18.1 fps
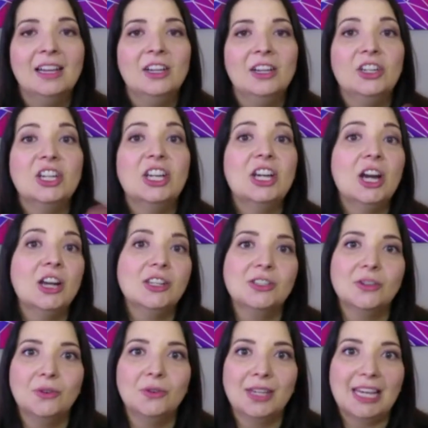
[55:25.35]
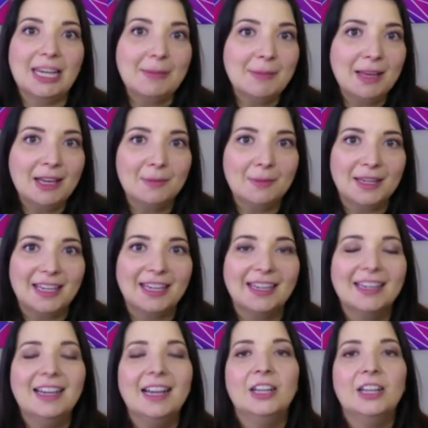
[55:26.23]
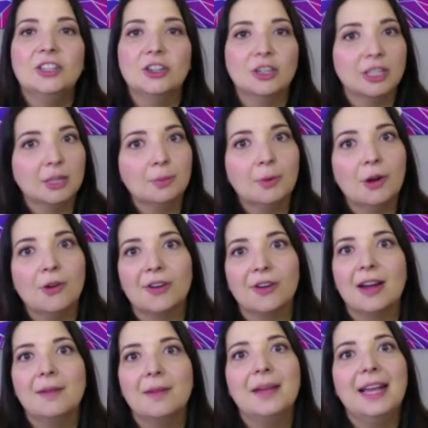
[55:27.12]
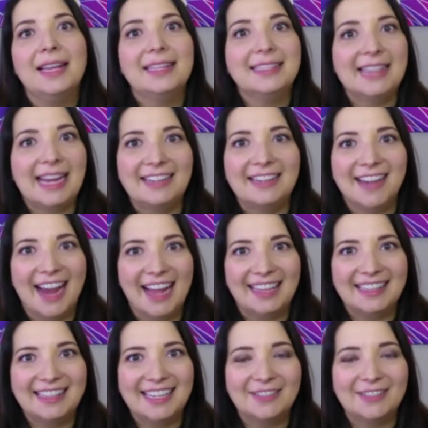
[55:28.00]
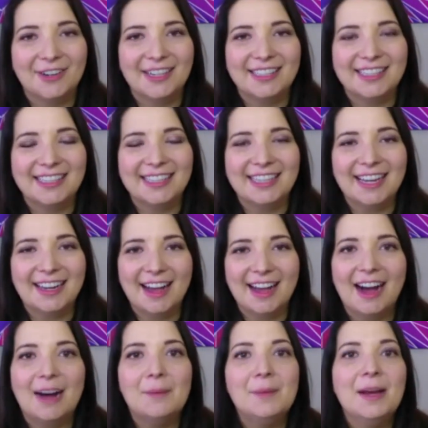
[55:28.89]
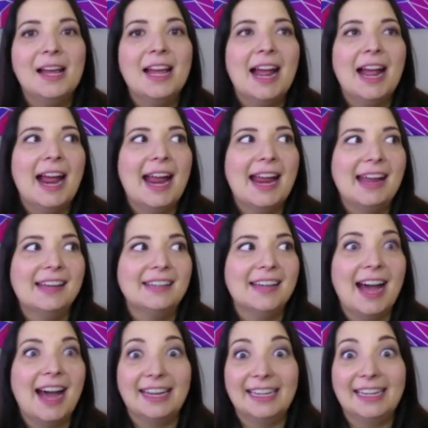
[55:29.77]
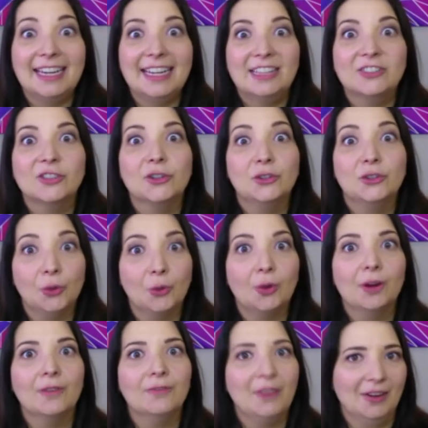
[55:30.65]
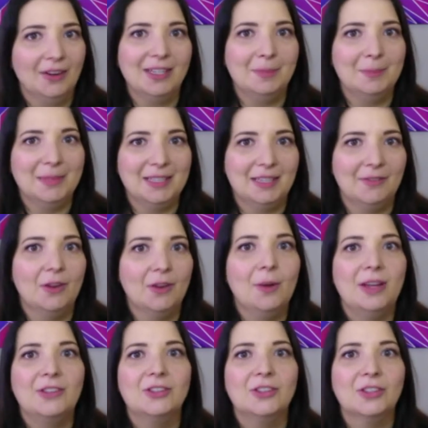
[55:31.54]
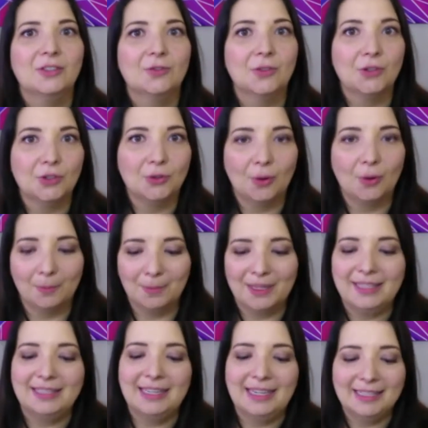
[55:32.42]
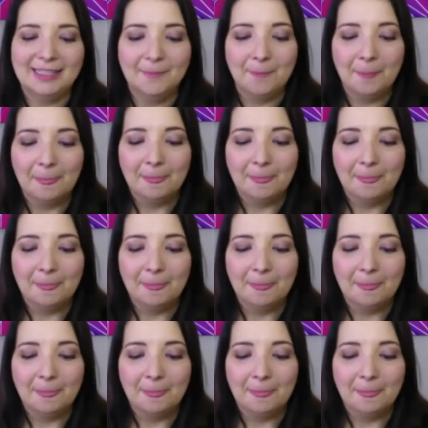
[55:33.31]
You can also email me during the program, sage at sagegrayson.com, and I can answer your very specific questions for your business.